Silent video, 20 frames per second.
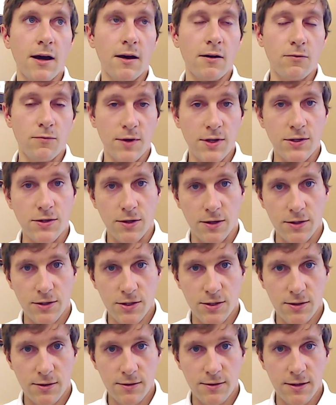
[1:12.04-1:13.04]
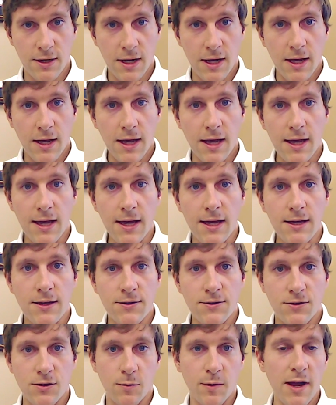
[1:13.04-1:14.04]
research, and
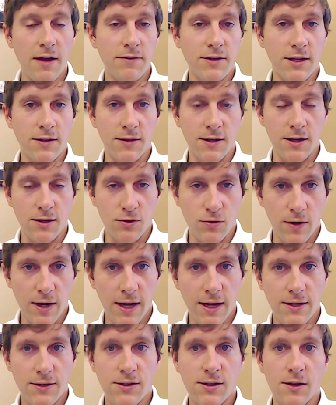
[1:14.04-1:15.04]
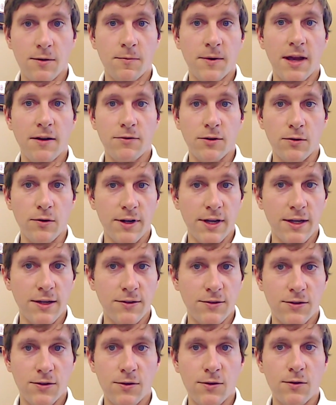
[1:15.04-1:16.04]
so we have to get the address, and we have to look
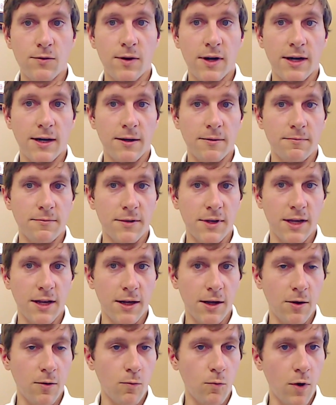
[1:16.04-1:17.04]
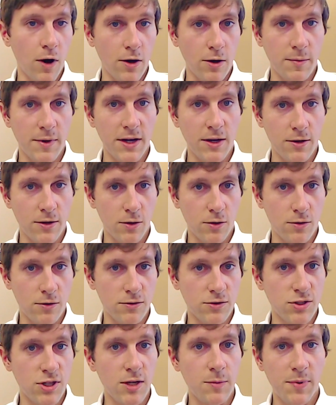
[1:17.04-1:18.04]
into getting a water meter,
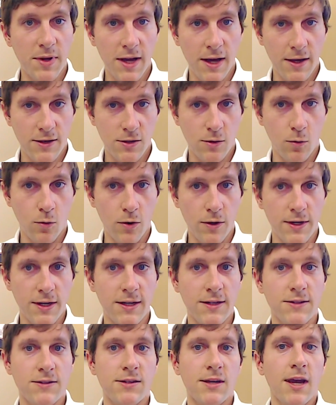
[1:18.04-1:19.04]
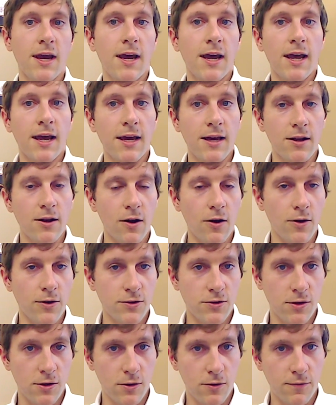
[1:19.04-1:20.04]
GPS coordinates, and
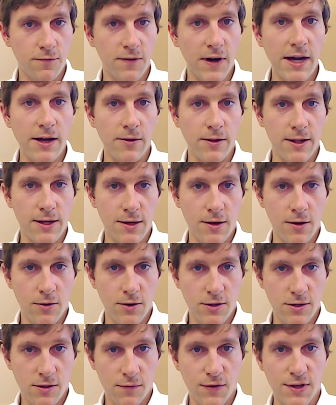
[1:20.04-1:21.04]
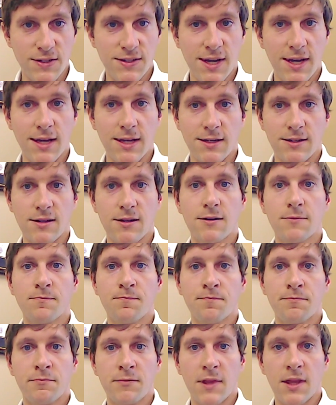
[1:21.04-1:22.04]
also file a notice of intent,
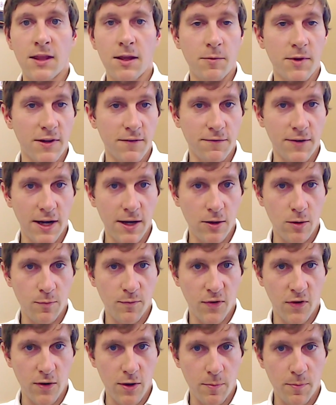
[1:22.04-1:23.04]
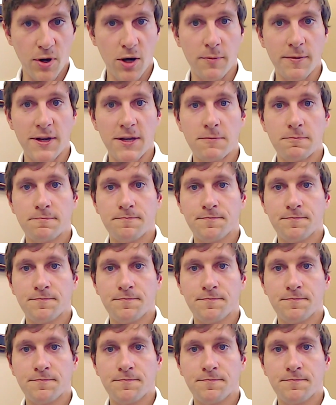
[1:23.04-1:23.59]
and then we can file for the permit.